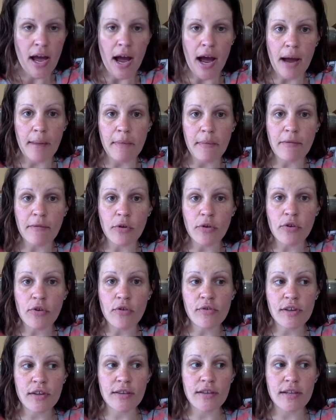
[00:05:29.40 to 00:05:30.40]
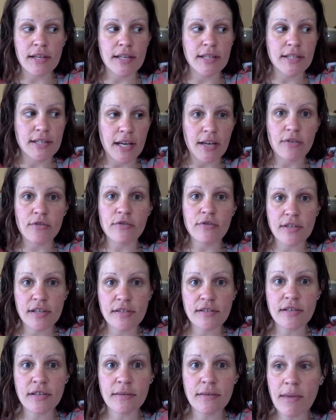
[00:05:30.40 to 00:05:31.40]
If you're using the container
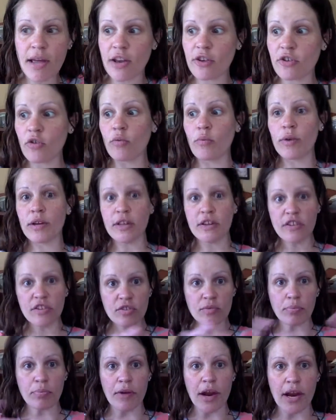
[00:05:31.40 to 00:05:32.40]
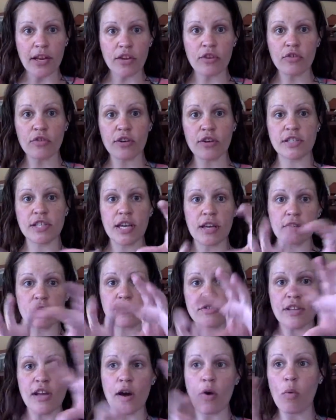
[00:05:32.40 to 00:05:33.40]
system and you're really spreading your
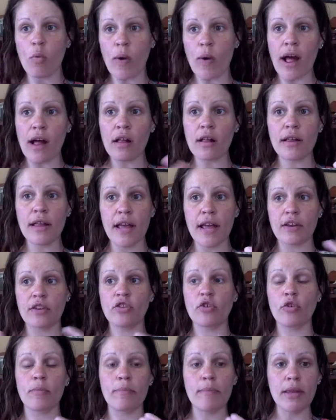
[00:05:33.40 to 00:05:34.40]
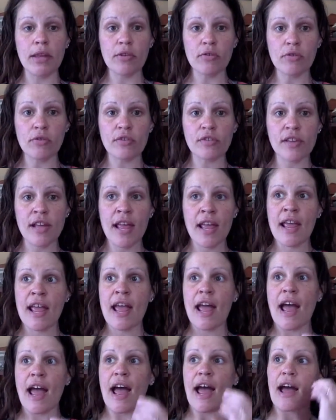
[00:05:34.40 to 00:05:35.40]
containers out well and your meals
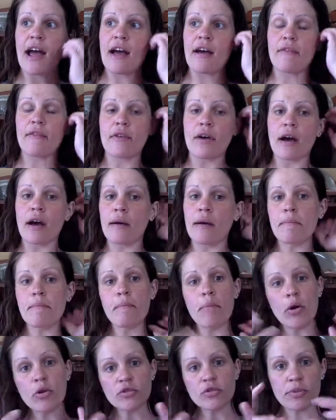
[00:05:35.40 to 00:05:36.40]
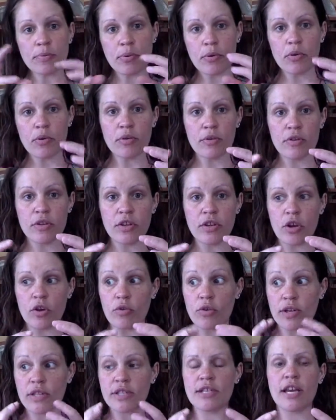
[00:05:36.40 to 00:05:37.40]
have multiple,
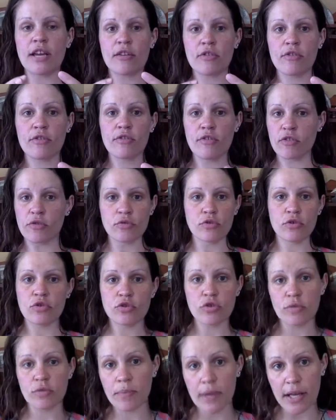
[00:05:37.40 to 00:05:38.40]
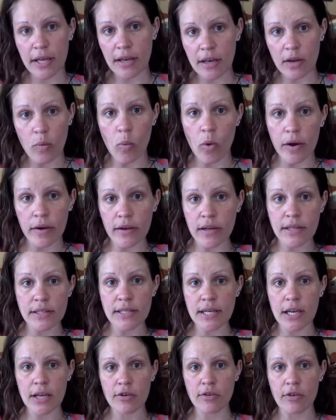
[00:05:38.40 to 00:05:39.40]
containers, you shouldn't be eating one
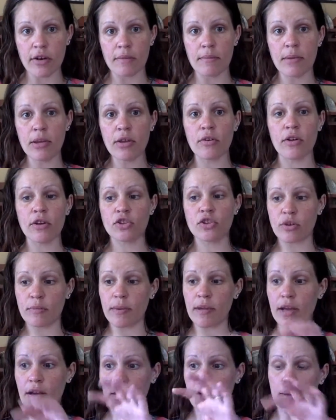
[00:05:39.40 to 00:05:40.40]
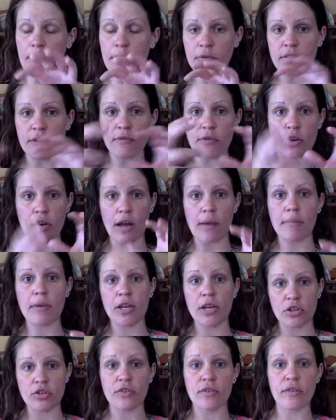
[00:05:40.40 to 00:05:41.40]
container at a meal. It should be a couple different
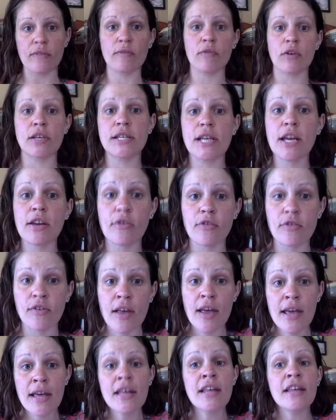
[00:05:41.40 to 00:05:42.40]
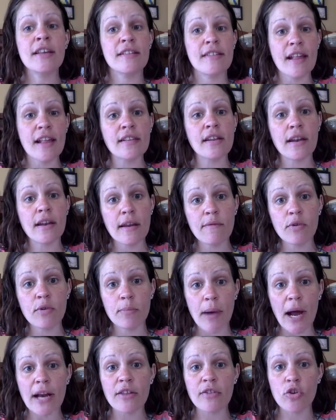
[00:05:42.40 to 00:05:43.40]
combinations of containers because that's going to give your
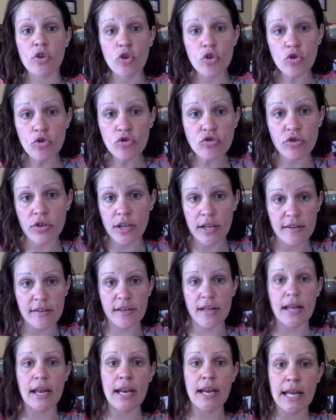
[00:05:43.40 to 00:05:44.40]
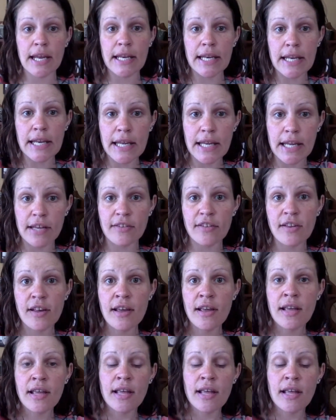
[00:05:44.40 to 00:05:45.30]
body the nutrients that it needs.